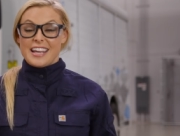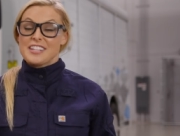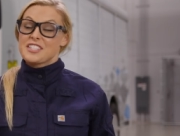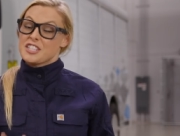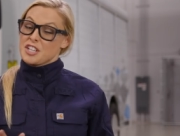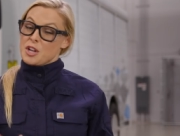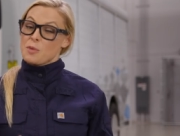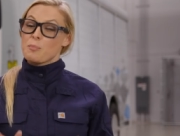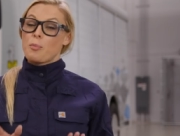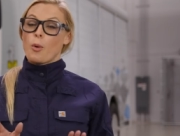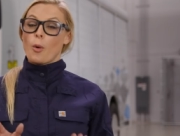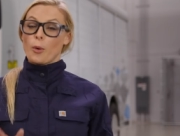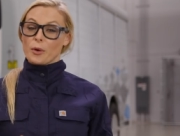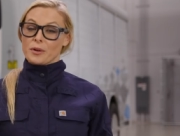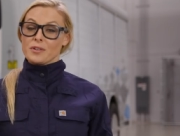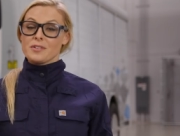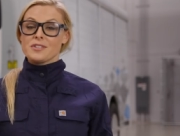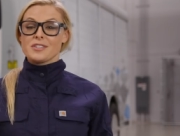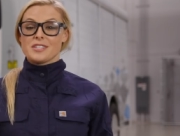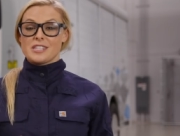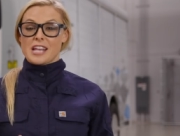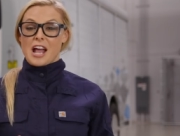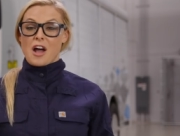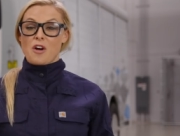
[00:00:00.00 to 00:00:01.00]
It's an
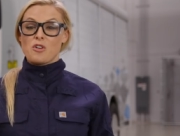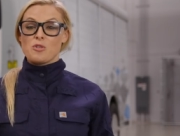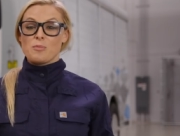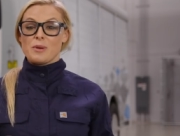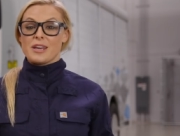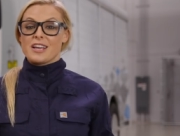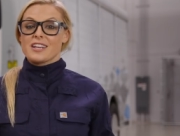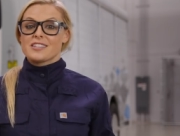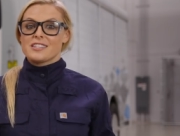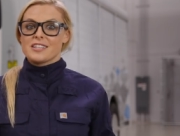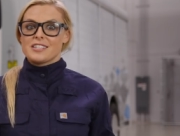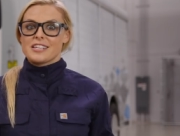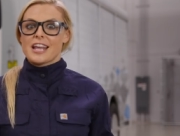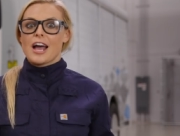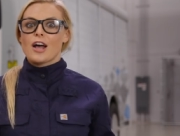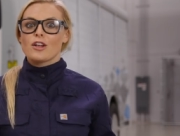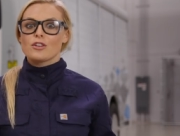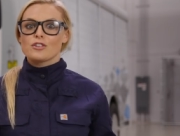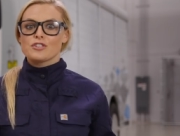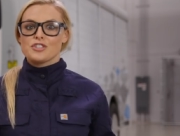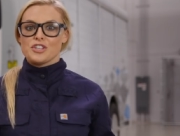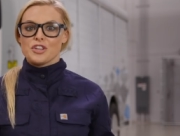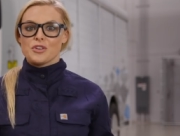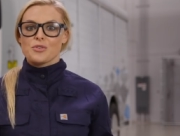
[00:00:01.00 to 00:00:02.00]
important sound because it
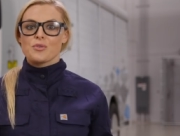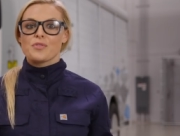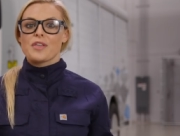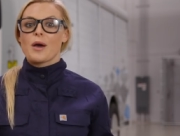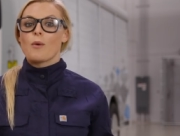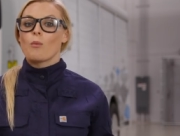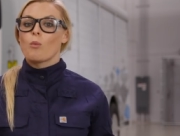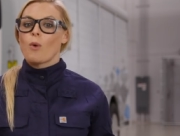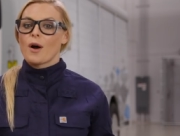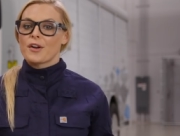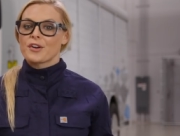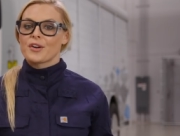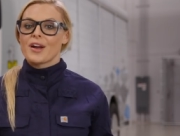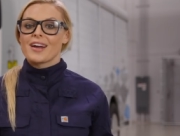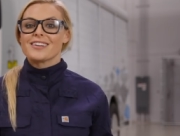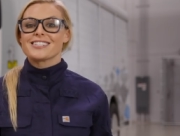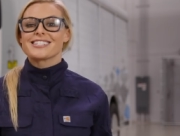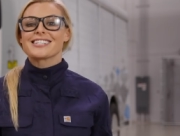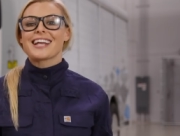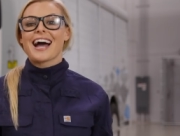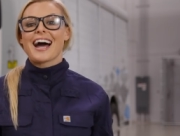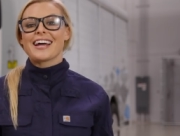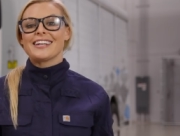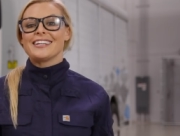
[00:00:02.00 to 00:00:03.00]
tells you that water
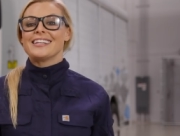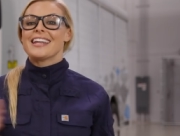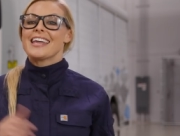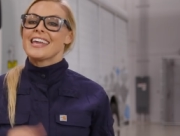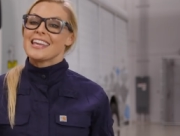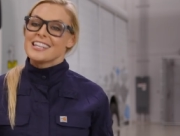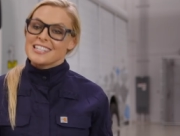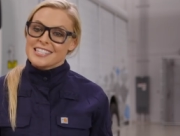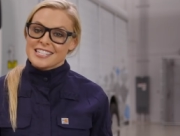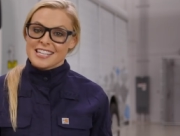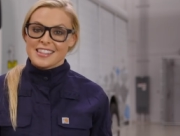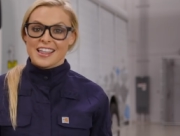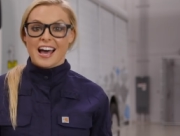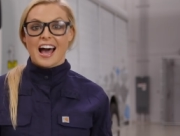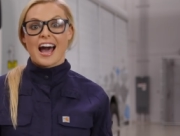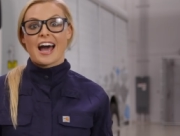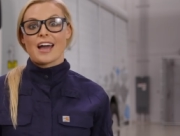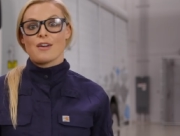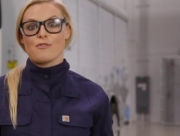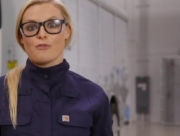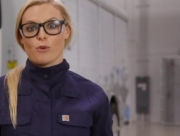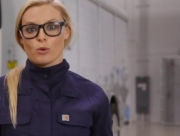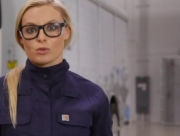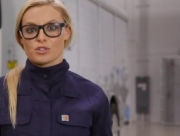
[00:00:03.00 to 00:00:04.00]
has gotten into the
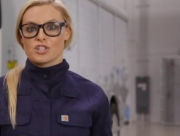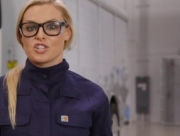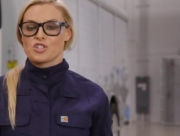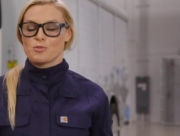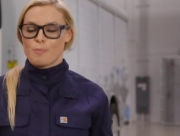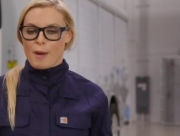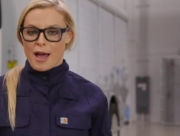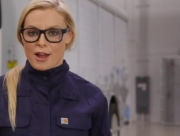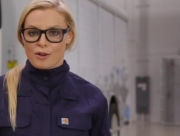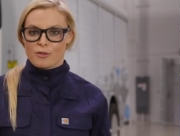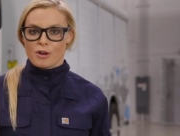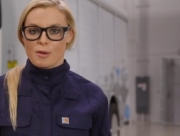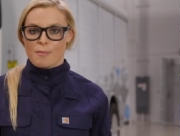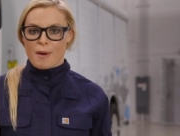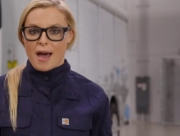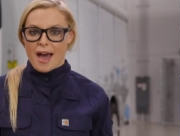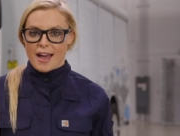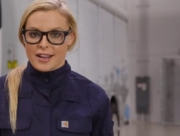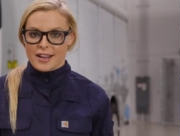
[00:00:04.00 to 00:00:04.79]
high voltage battery